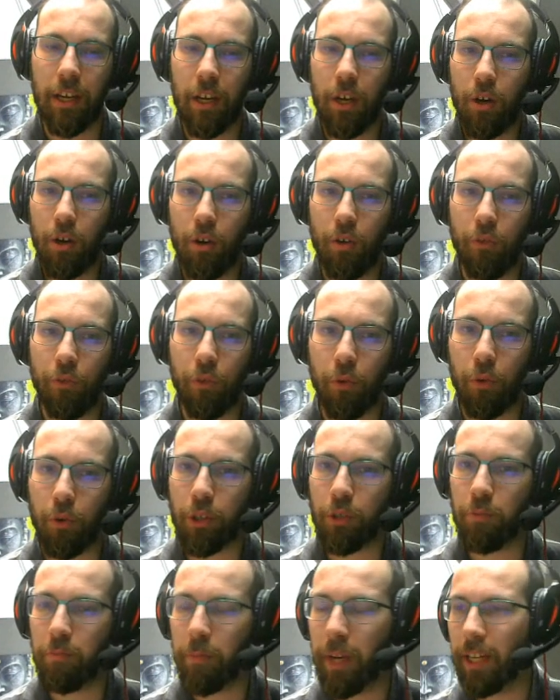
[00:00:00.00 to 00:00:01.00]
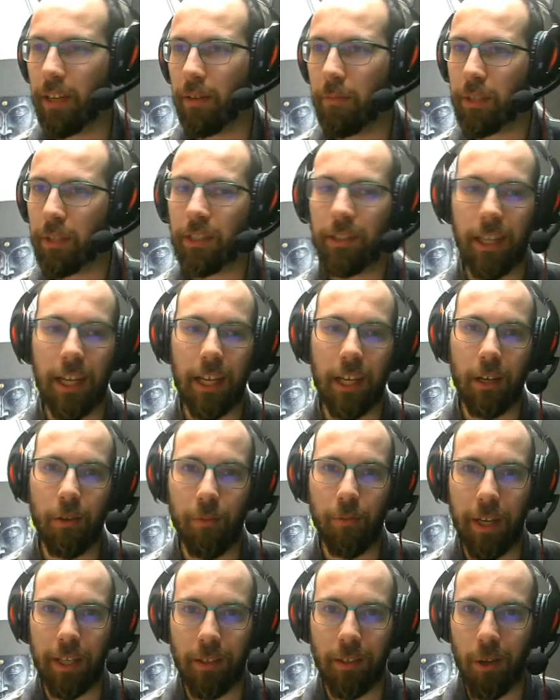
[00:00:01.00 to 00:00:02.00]
I, of course, made a
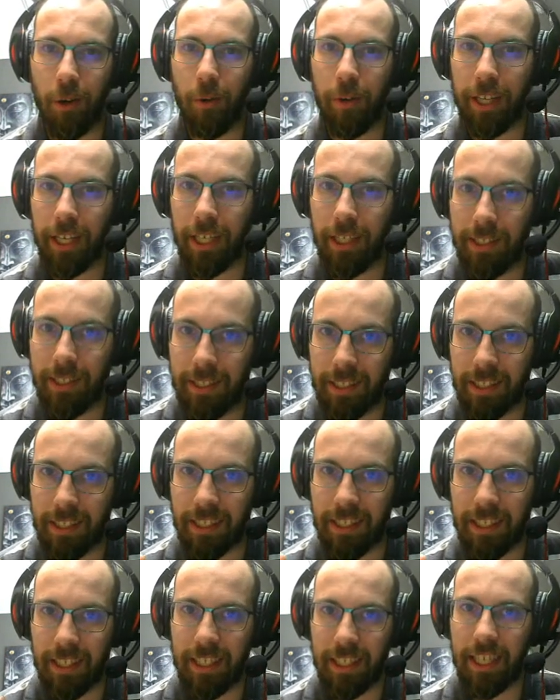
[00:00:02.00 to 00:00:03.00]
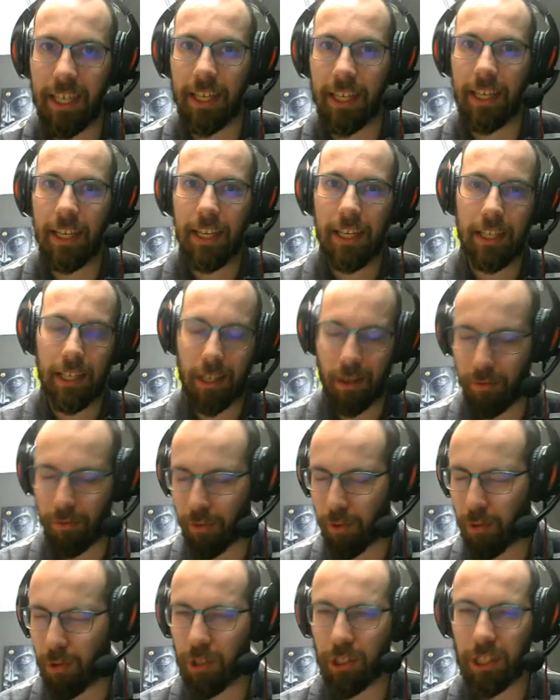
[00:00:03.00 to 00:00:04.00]
mistake when going into this league.
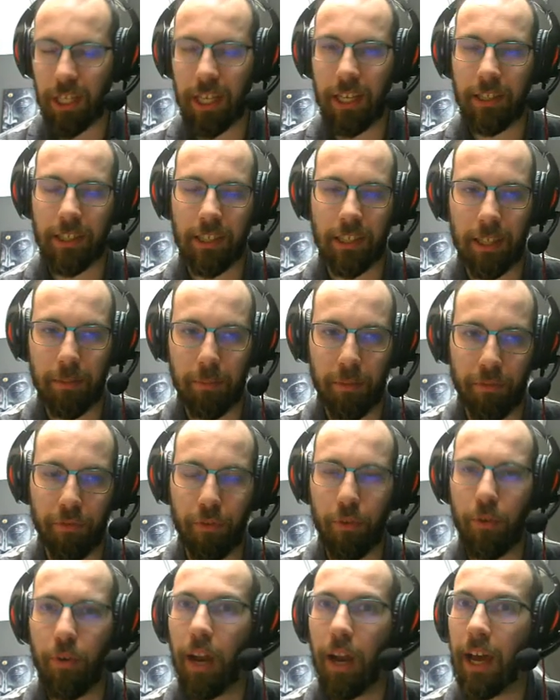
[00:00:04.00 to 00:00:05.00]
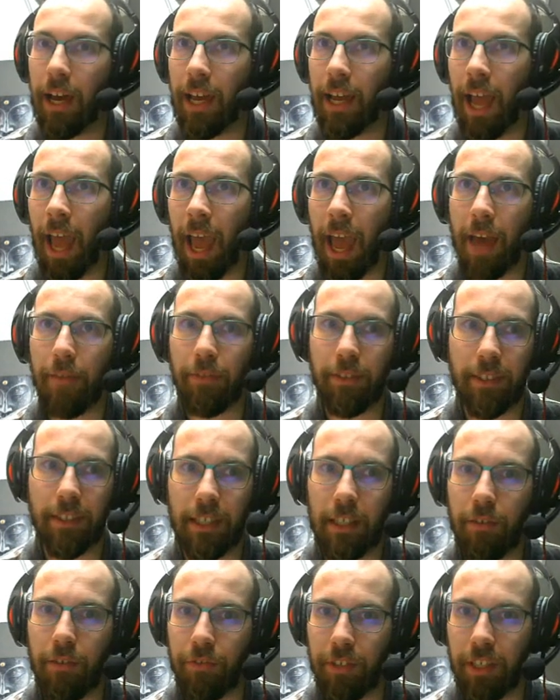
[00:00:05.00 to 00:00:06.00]
Now, of course, as I said before, I
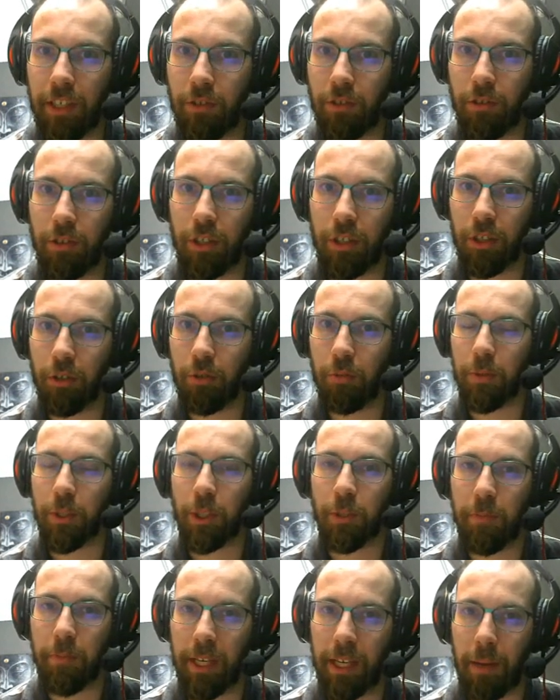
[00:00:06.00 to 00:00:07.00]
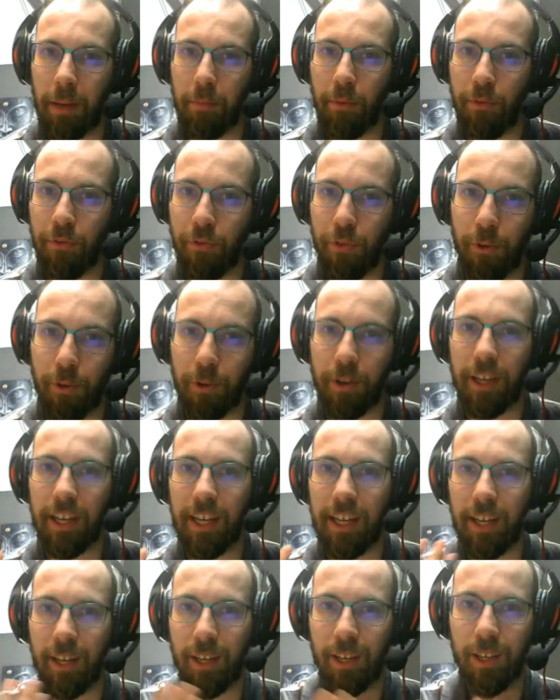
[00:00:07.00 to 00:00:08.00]
haven't delved into the Ubers meta
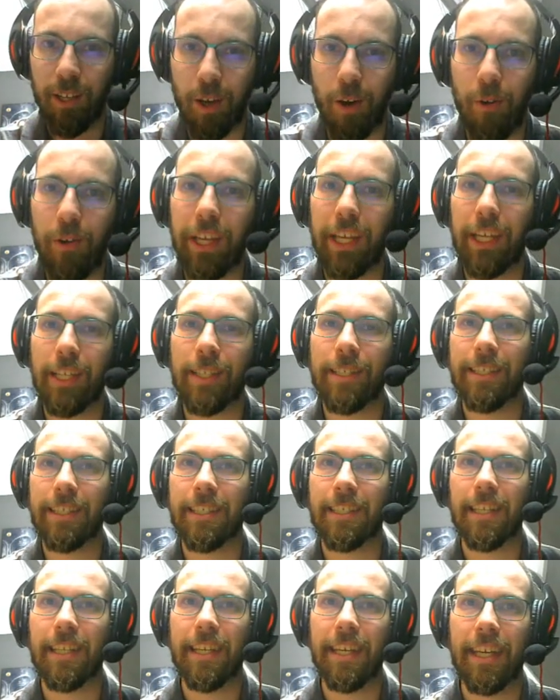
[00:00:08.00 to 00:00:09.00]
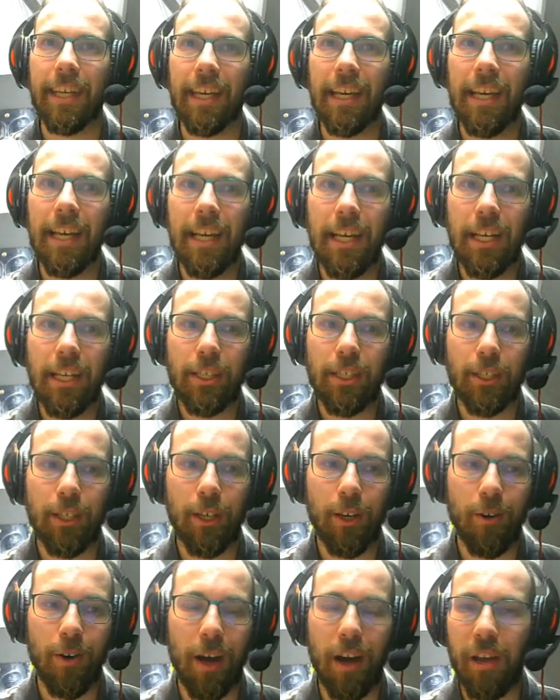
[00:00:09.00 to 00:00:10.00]
before going into this league,
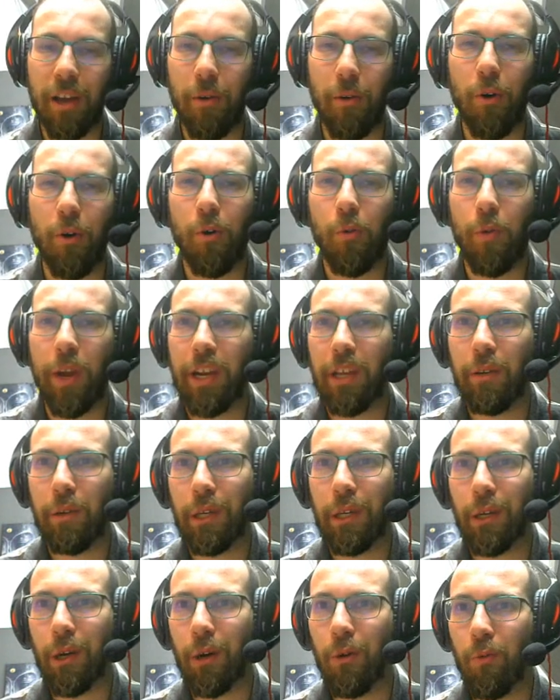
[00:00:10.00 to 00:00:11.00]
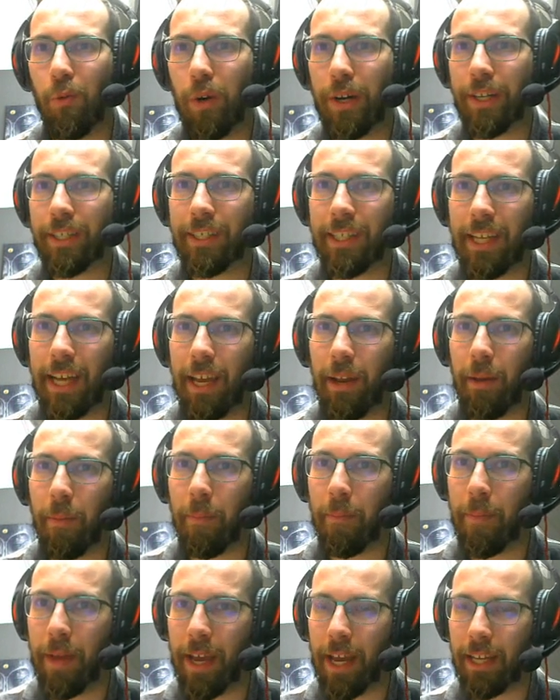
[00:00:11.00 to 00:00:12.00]
so I already, you know, was
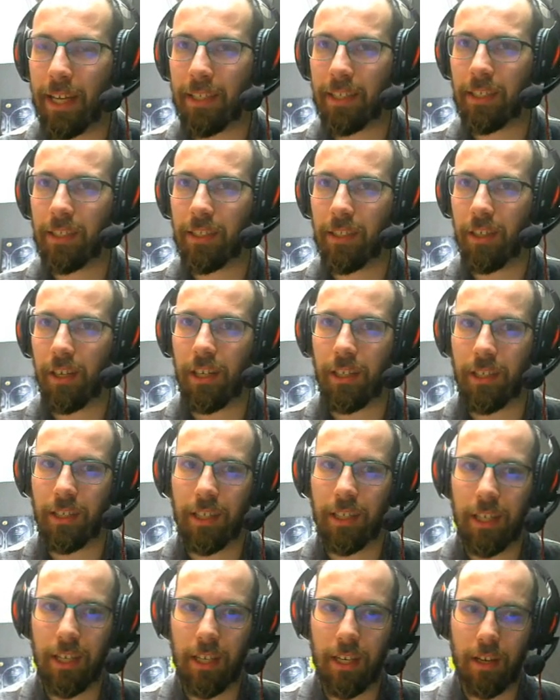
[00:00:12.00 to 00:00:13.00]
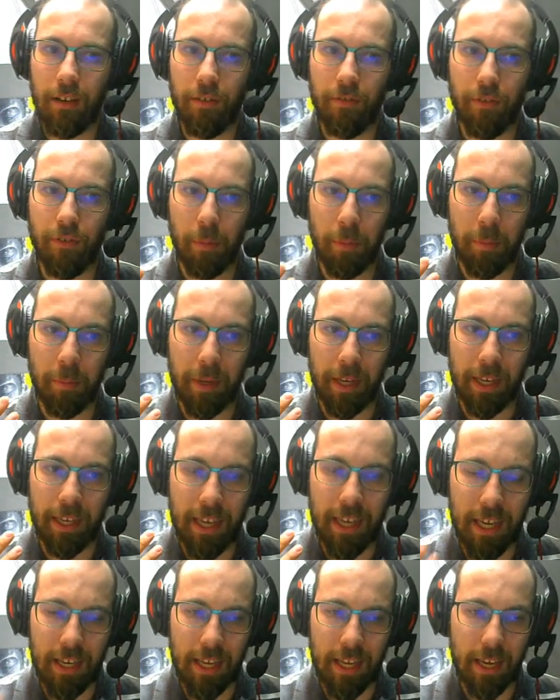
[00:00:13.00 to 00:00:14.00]
at a bad start from the
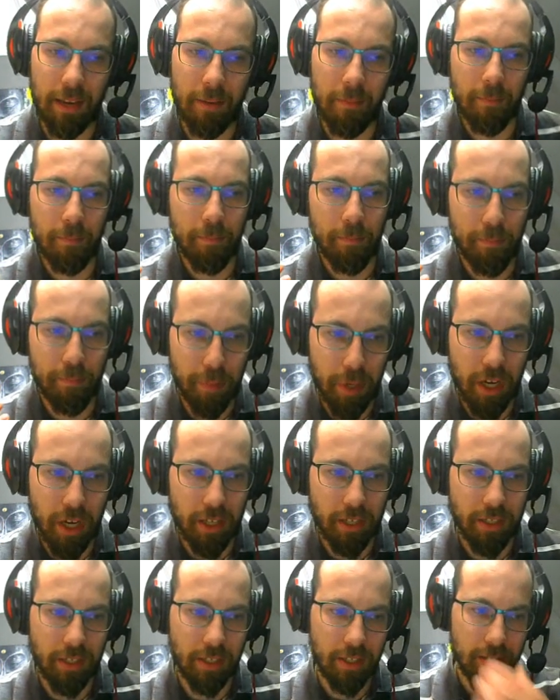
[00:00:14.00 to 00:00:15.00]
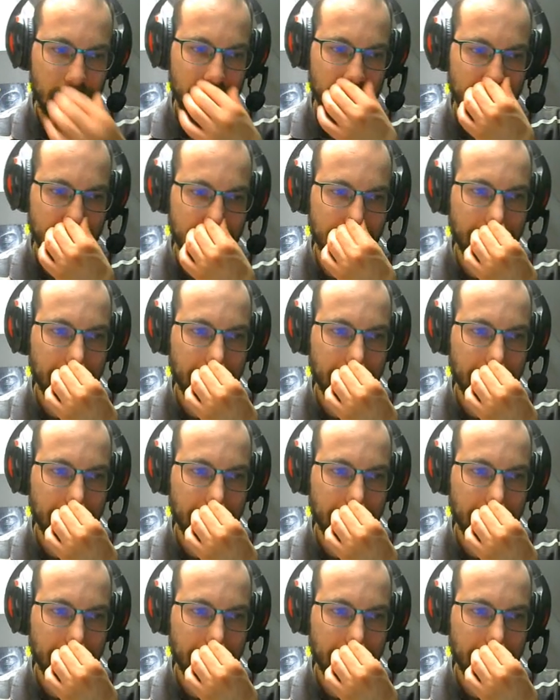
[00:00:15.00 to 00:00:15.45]
beginning. But